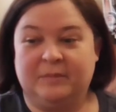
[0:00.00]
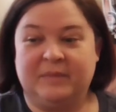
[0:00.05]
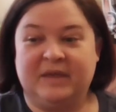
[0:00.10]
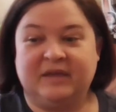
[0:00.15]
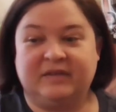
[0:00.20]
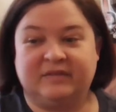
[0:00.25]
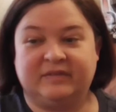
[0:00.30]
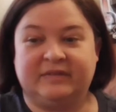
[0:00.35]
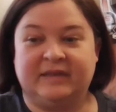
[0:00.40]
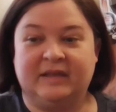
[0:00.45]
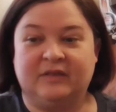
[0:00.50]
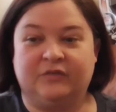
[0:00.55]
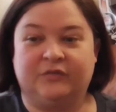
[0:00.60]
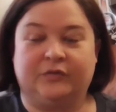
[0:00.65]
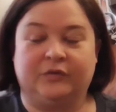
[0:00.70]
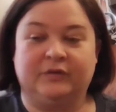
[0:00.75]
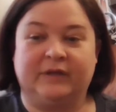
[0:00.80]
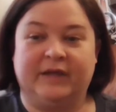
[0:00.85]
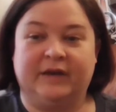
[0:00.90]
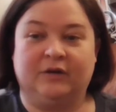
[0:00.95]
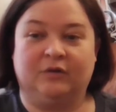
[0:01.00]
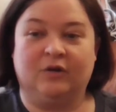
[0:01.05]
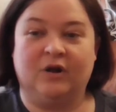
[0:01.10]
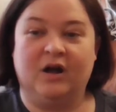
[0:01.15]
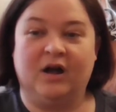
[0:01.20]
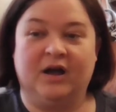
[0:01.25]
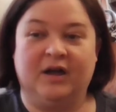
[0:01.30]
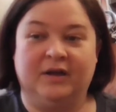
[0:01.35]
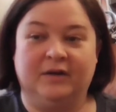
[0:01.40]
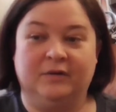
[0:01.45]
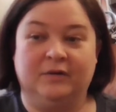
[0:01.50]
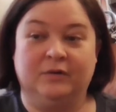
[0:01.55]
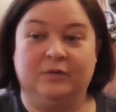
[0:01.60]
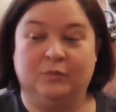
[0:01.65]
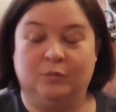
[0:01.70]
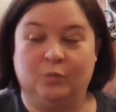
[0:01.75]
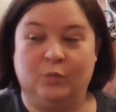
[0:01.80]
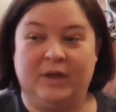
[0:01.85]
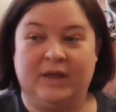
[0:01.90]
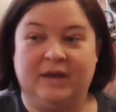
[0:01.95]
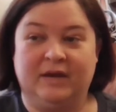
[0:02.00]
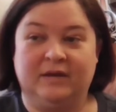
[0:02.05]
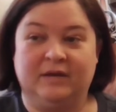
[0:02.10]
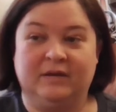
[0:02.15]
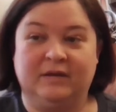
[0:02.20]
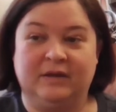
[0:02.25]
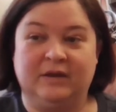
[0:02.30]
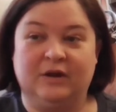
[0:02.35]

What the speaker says: it makes sense for later on when,